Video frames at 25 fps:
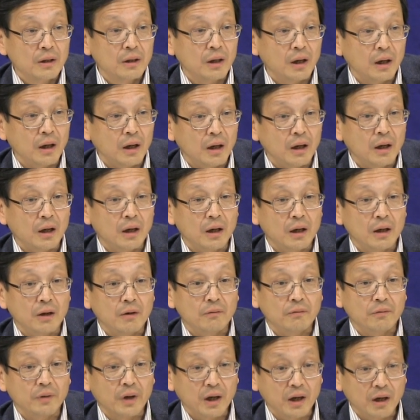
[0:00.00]

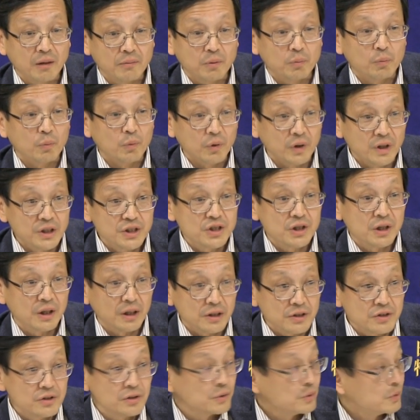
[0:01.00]
We have a more
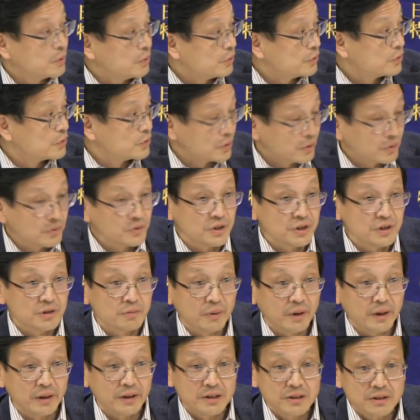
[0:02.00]
chance to control this
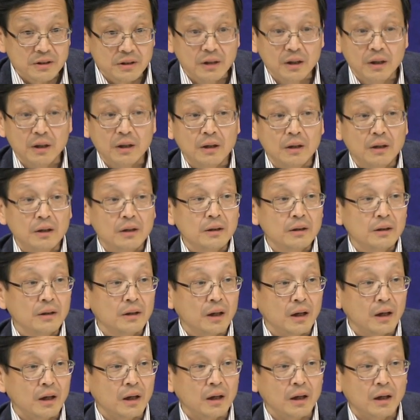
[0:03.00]
virus
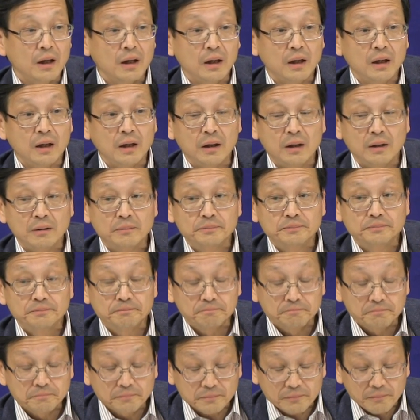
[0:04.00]
the
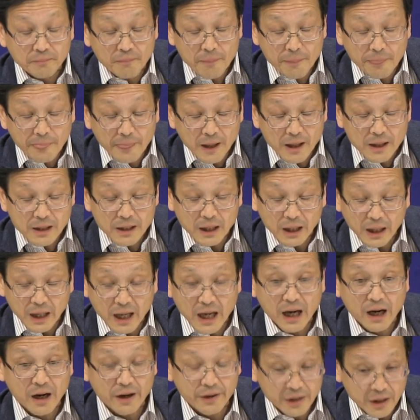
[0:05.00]

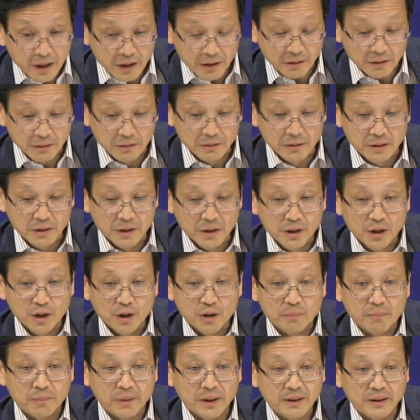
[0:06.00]
earlier.
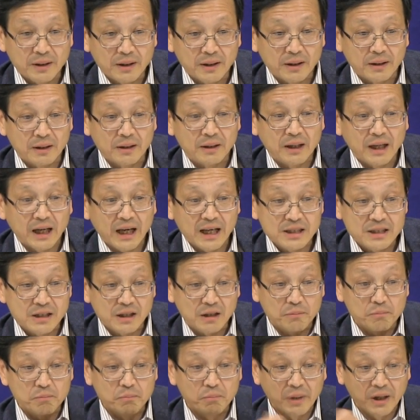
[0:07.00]
But as
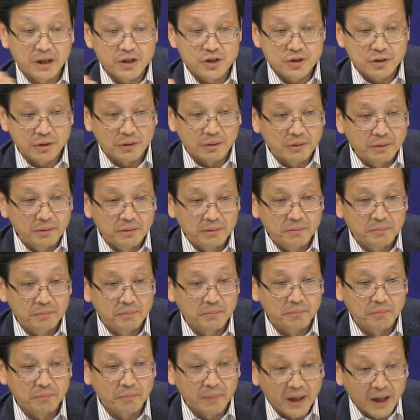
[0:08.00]
I mentioned,
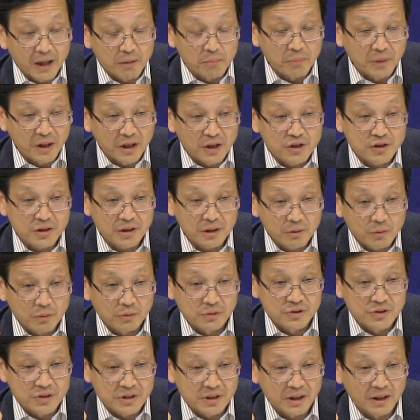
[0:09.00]
my major
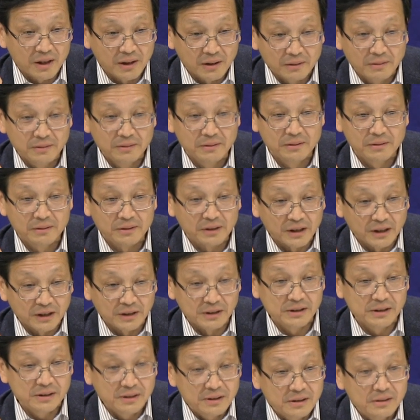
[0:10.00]
concern
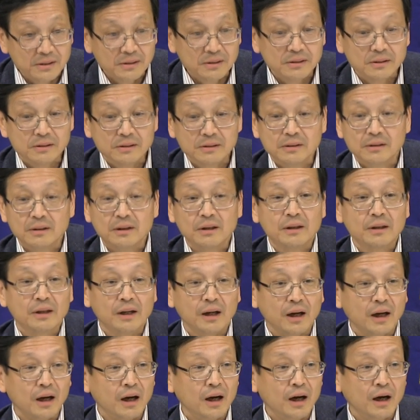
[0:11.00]
is
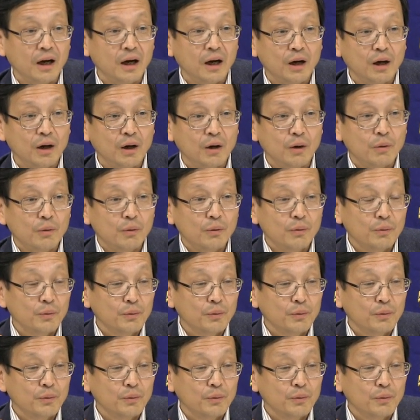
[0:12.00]
the